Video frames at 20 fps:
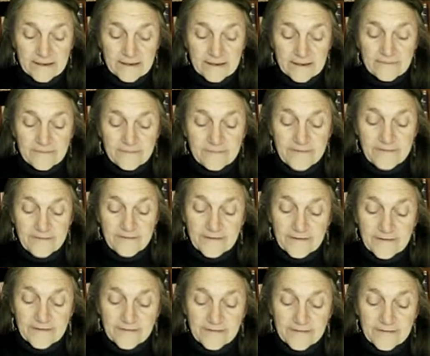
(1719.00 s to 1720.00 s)

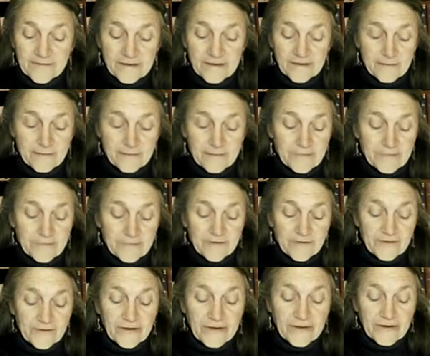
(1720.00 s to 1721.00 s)
Fifth,
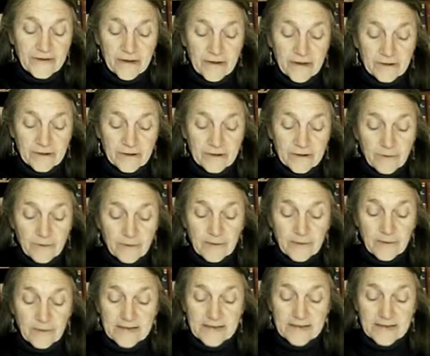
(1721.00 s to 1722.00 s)
perverted art, quote,
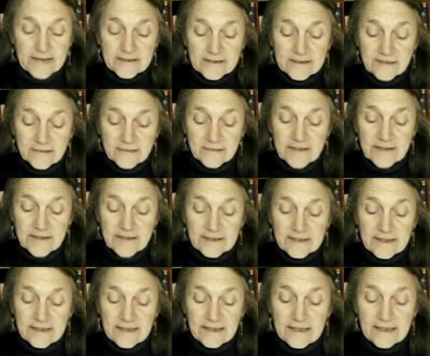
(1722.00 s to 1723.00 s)
"has a
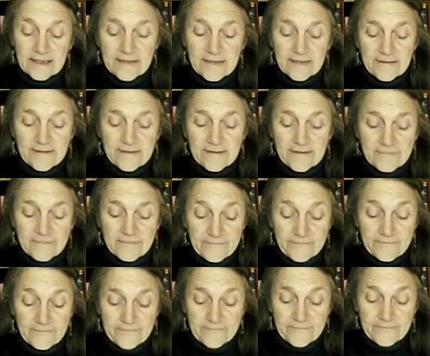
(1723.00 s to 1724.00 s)
directly
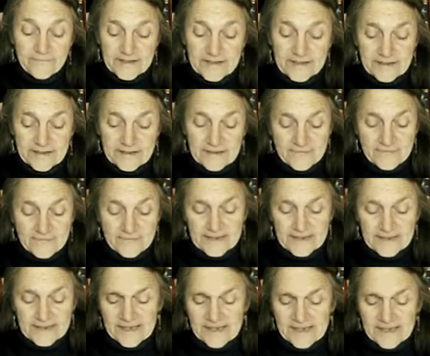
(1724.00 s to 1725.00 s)

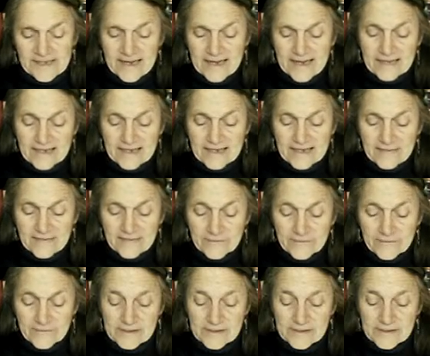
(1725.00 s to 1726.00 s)
vitiating
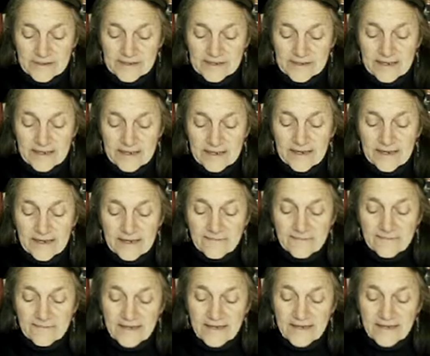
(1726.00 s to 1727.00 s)
influence,
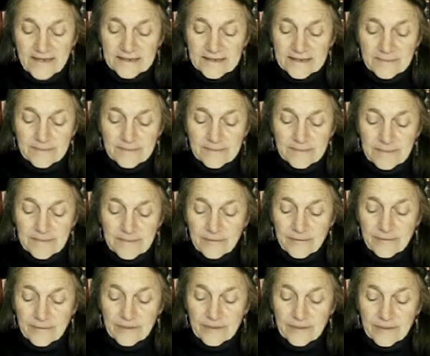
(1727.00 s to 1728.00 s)
infecting people
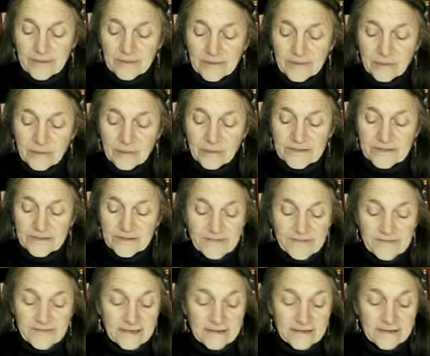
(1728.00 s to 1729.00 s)
with the worst
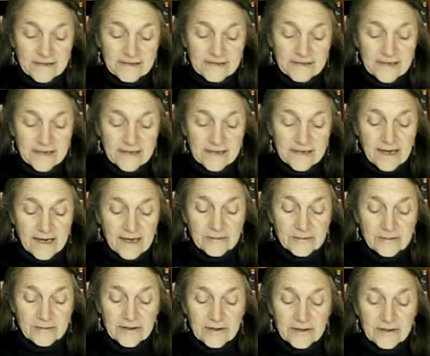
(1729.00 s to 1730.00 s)
feelings and
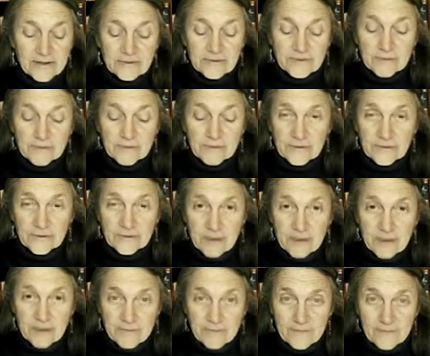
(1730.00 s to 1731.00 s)
with those most
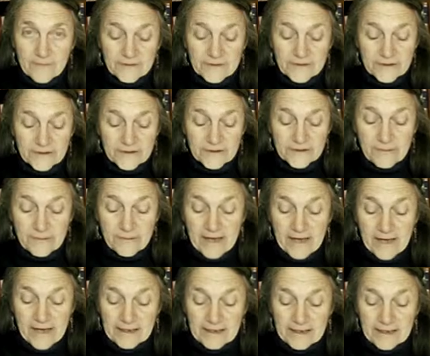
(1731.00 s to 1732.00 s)
harmful to
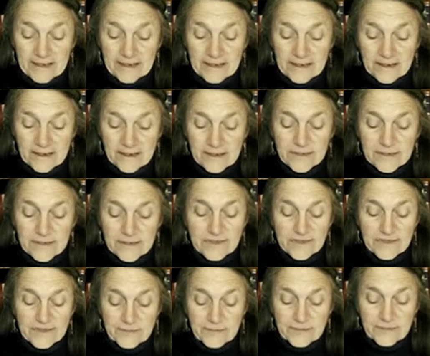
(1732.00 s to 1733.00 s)
humanity,
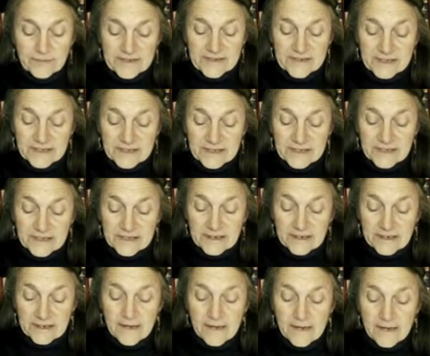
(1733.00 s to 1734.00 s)
superstition,
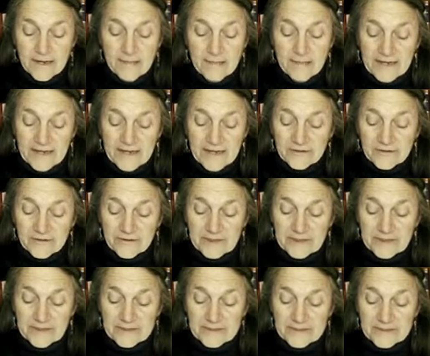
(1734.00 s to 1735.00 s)

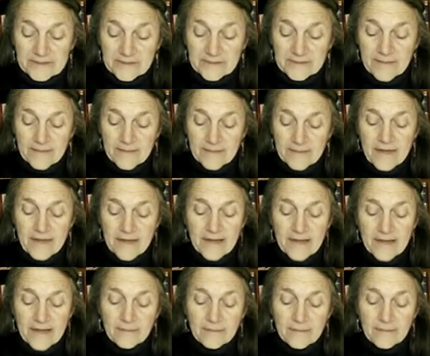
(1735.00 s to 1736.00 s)
patriotism,
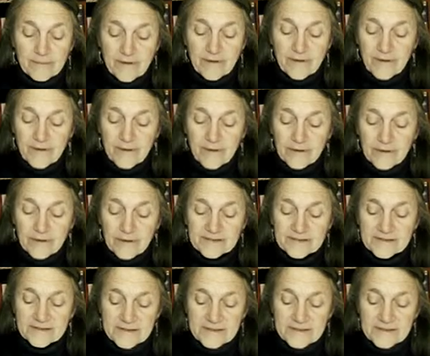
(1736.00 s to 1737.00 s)
and above all,
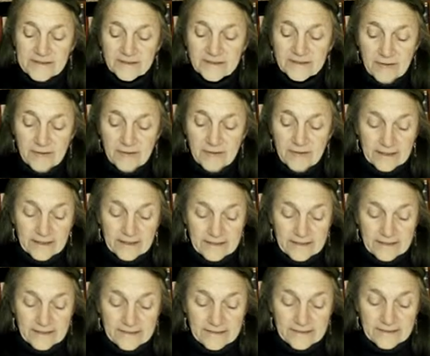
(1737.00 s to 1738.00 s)

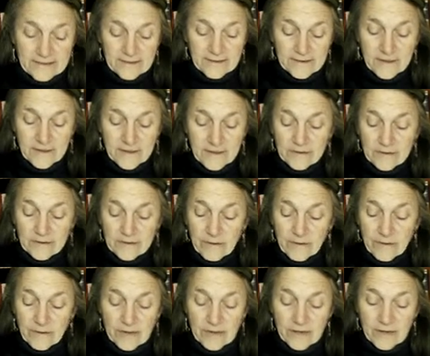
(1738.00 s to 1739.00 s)
sensuality."
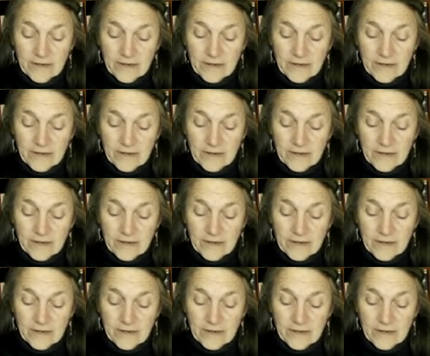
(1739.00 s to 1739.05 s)
Unquote.